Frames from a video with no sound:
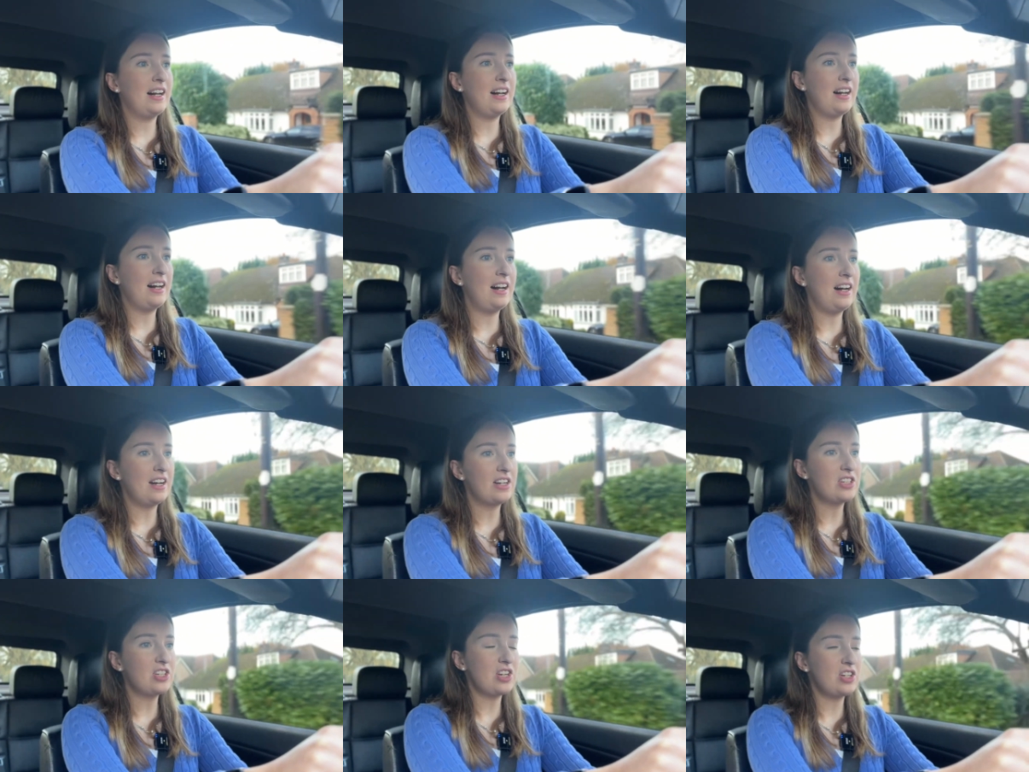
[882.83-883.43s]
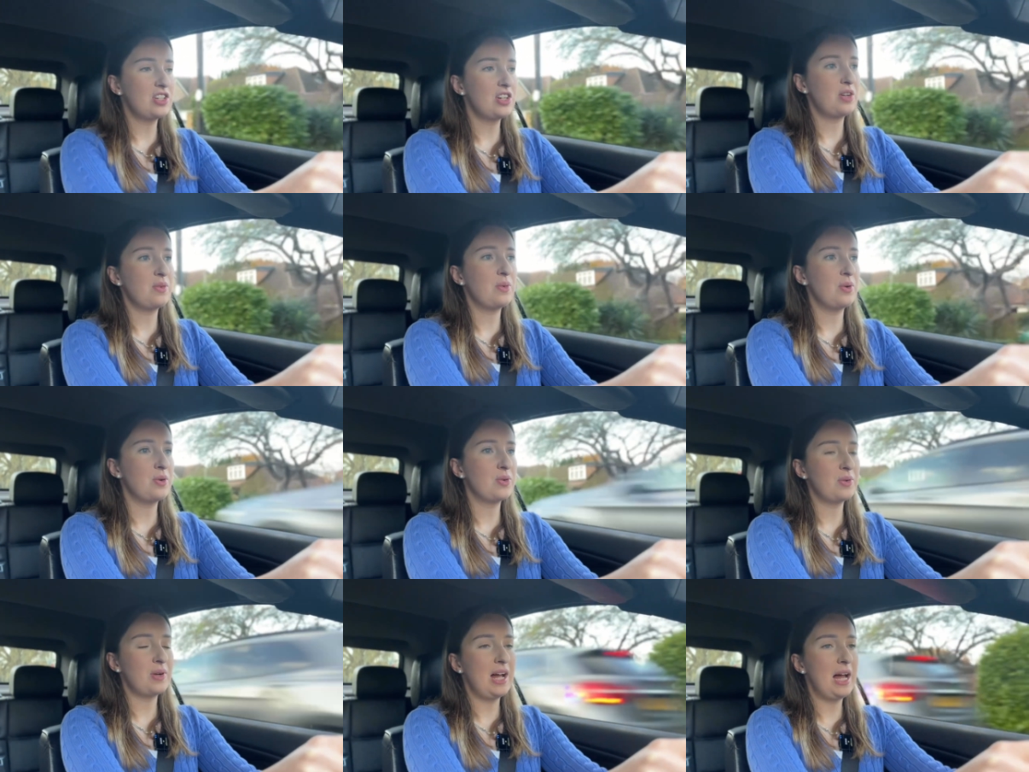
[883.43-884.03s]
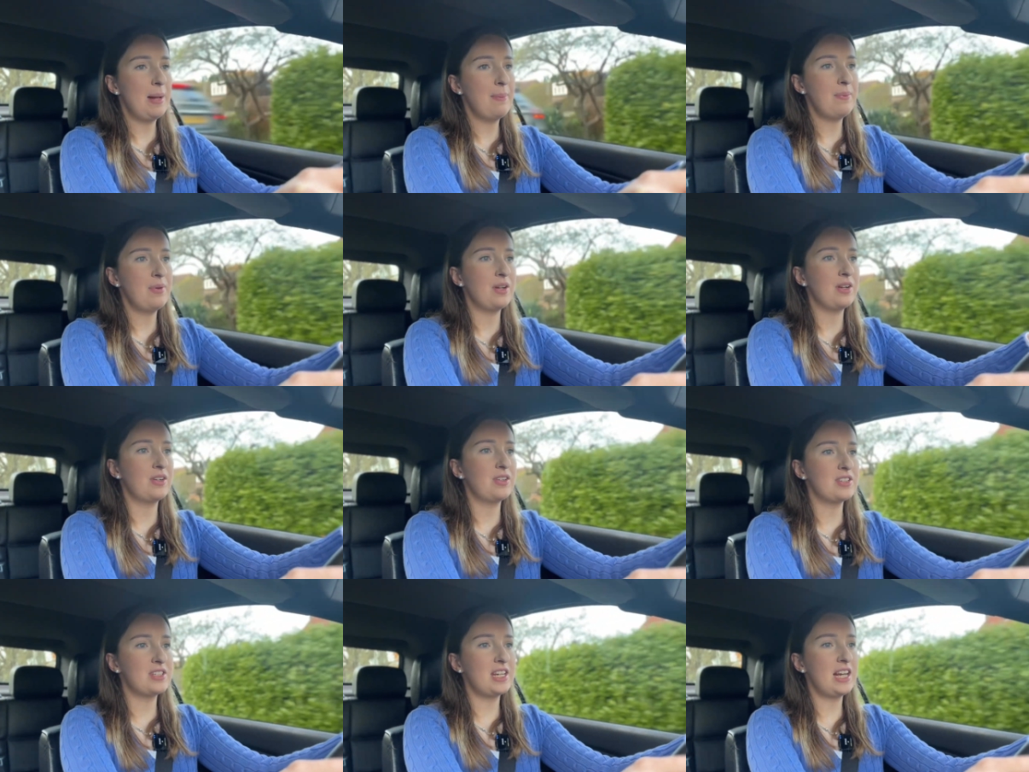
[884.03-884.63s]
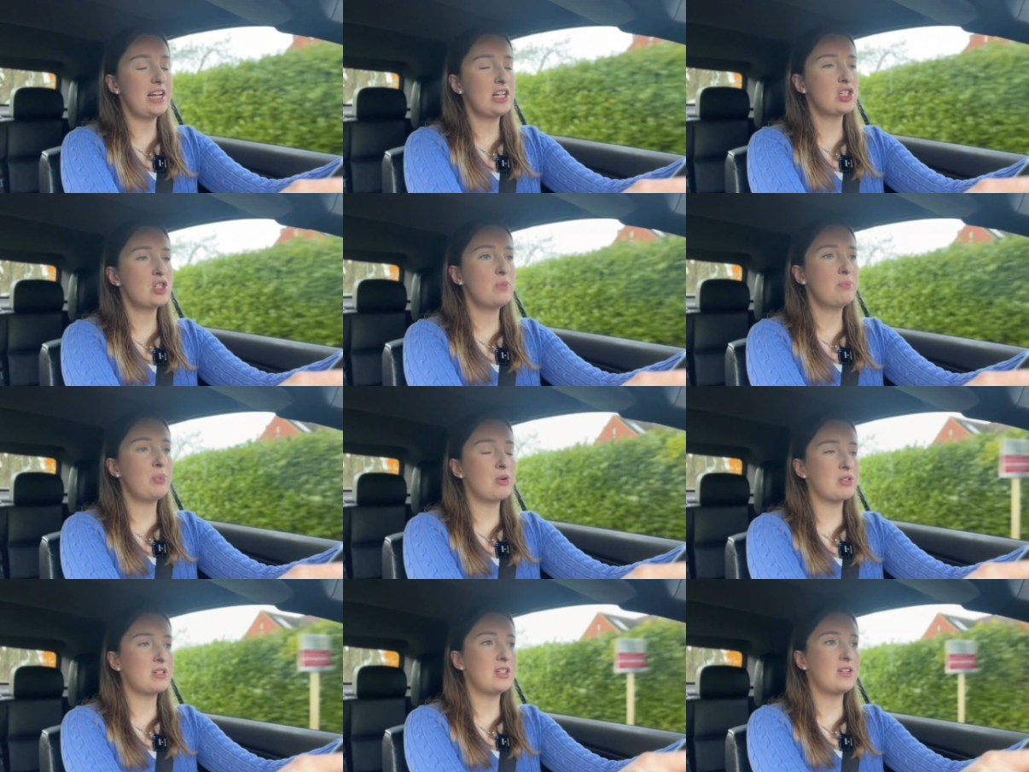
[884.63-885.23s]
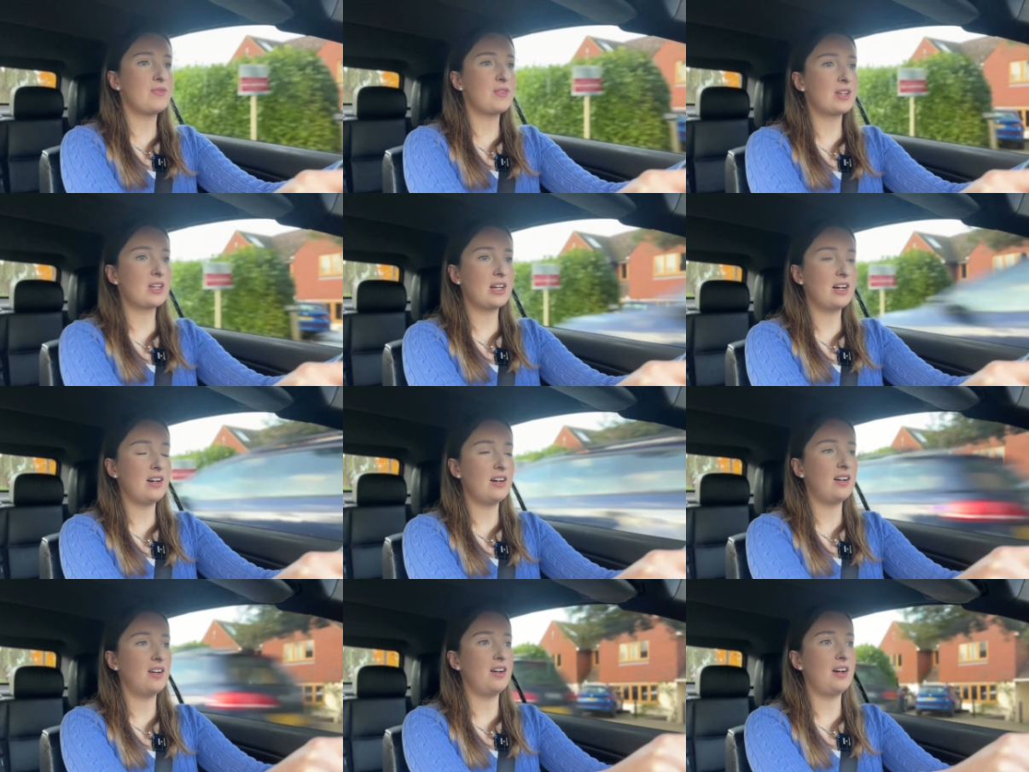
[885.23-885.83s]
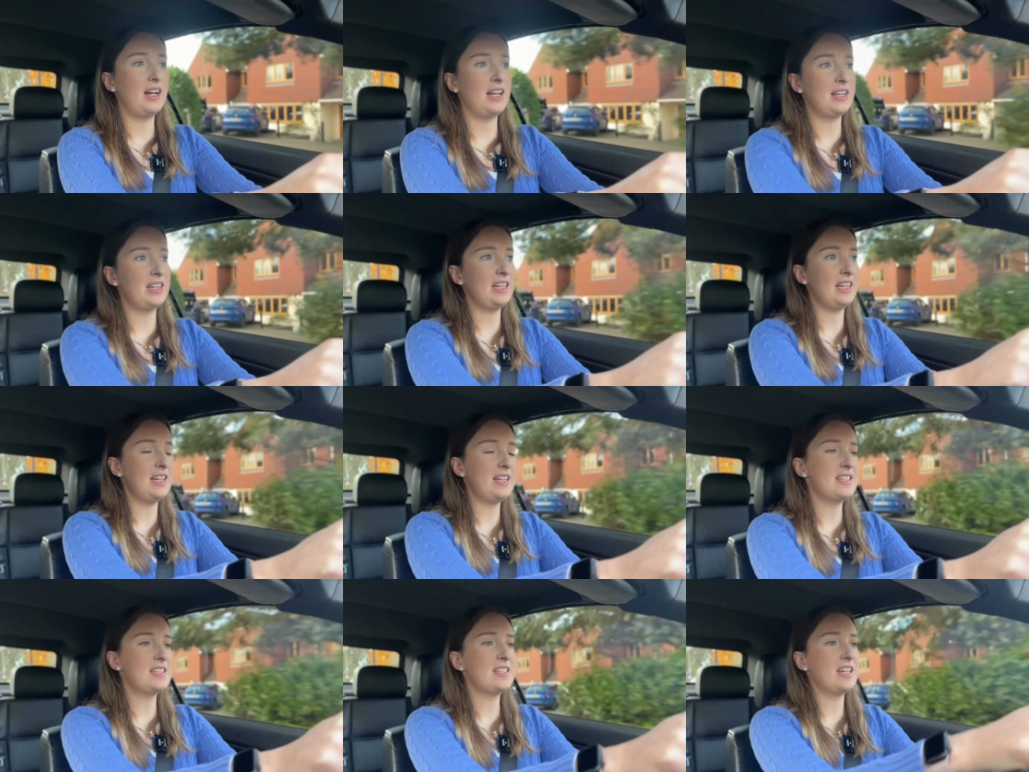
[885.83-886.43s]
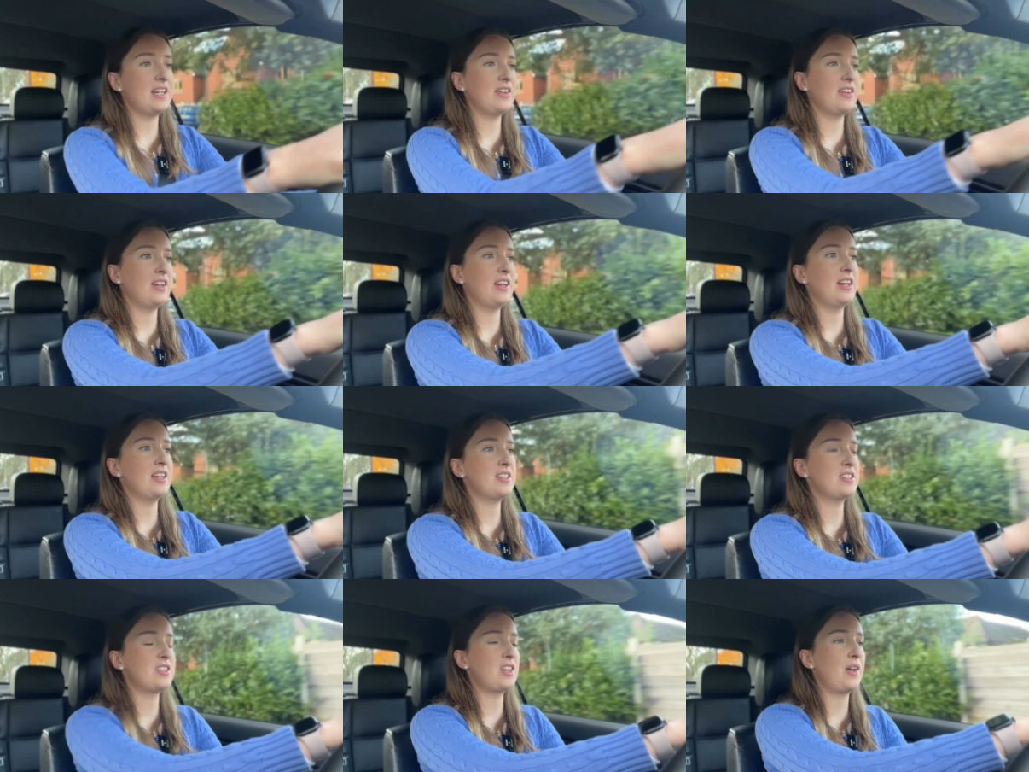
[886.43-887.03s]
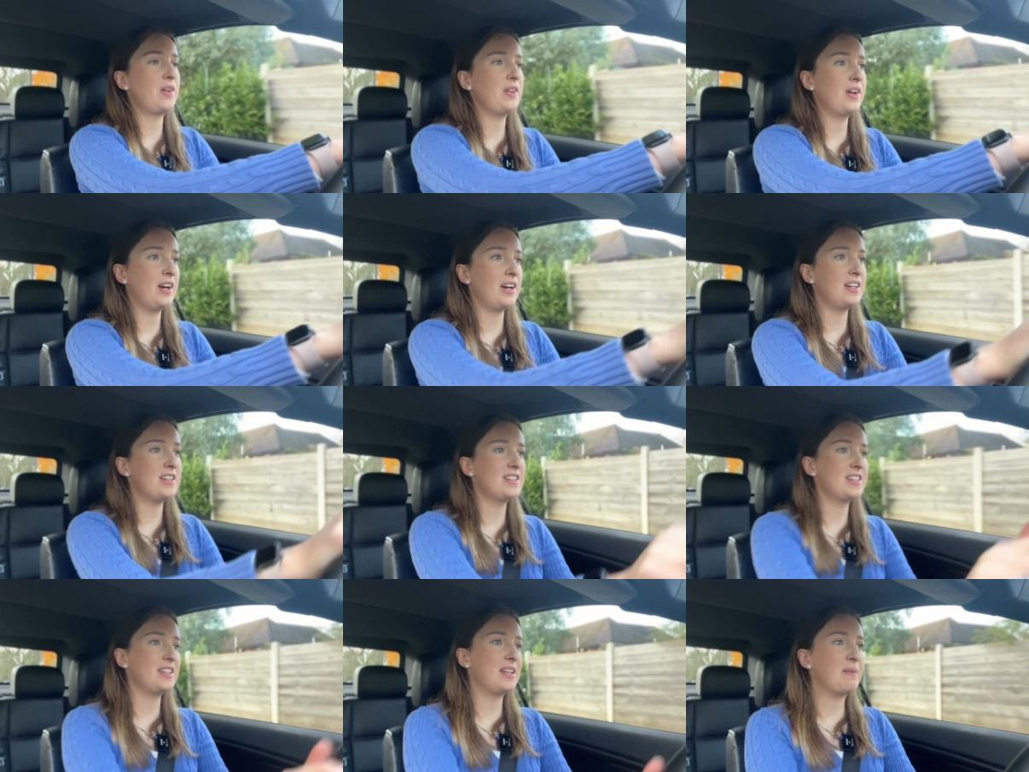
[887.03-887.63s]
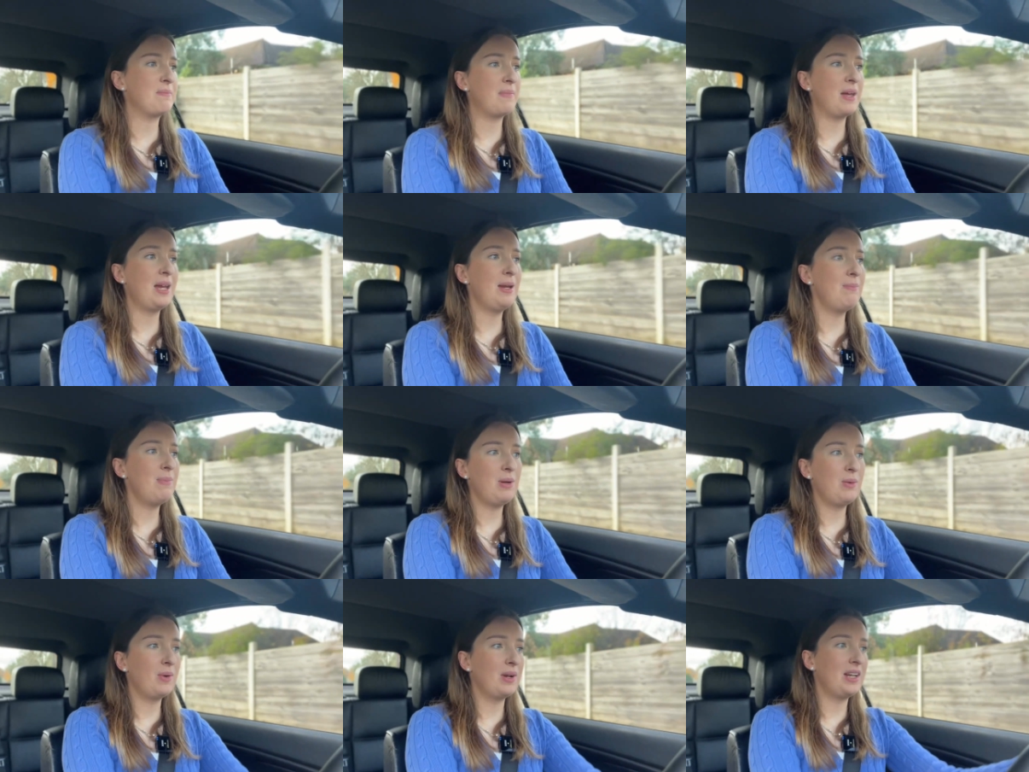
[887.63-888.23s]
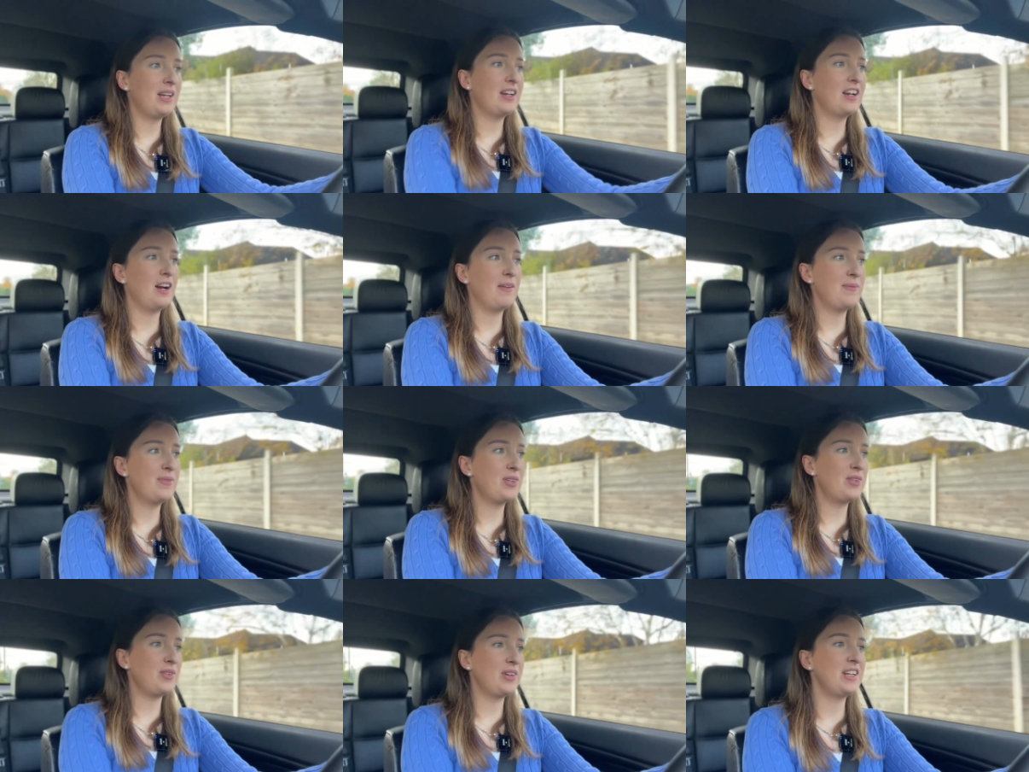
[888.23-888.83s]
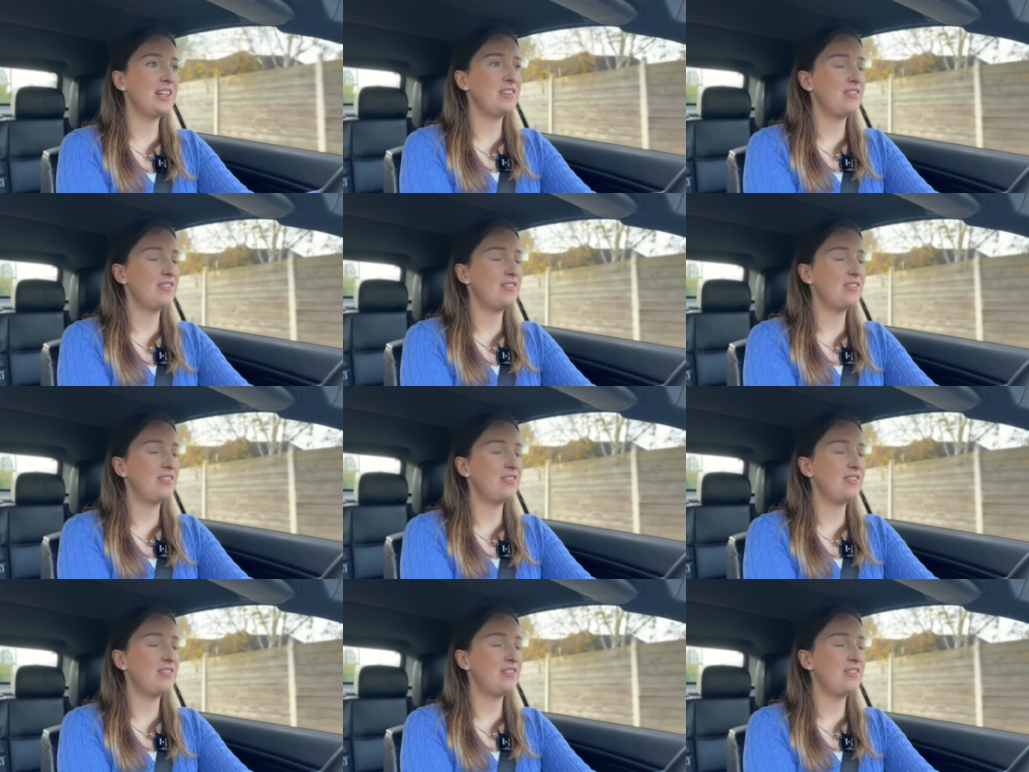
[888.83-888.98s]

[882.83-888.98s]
I don't know what will happen, because the actual body of the car and the interior is so nice that maybe when it comes to it,